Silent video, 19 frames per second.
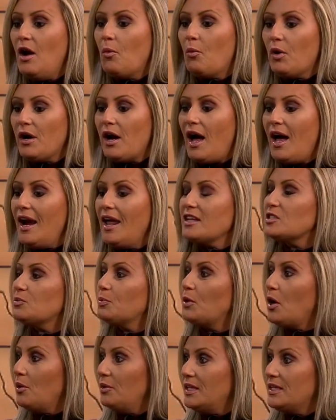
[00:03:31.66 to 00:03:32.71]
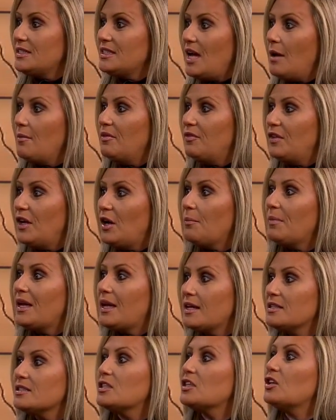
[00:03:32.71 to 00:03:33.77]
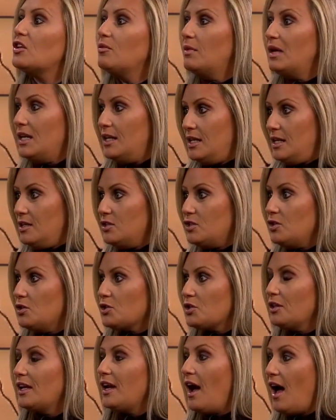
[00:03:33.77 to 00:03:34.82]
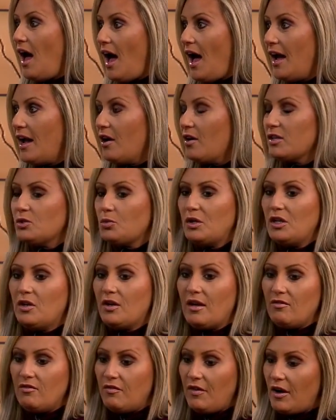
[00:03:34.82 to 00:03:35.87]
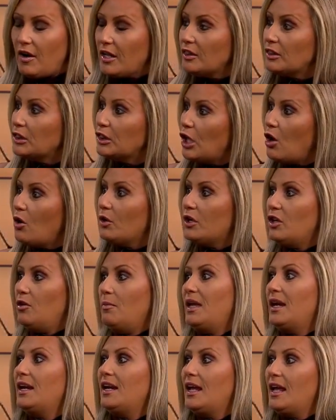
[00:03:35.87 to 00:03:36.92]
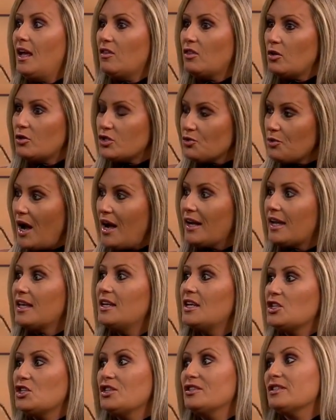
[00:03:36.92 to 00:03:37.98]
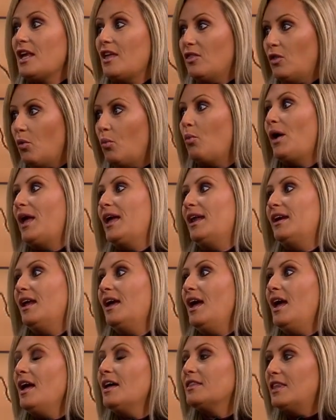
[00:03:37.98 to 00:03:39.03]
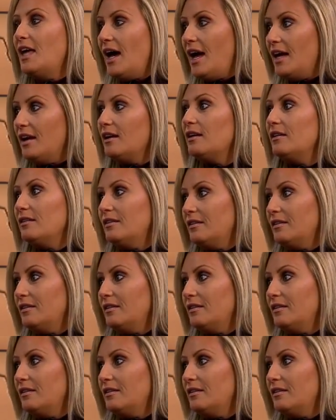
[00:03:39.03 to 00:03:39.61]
we're not as prone this time of year because the humidity is usually higher. It's when you get very low humidity and those dry conditions and the wind that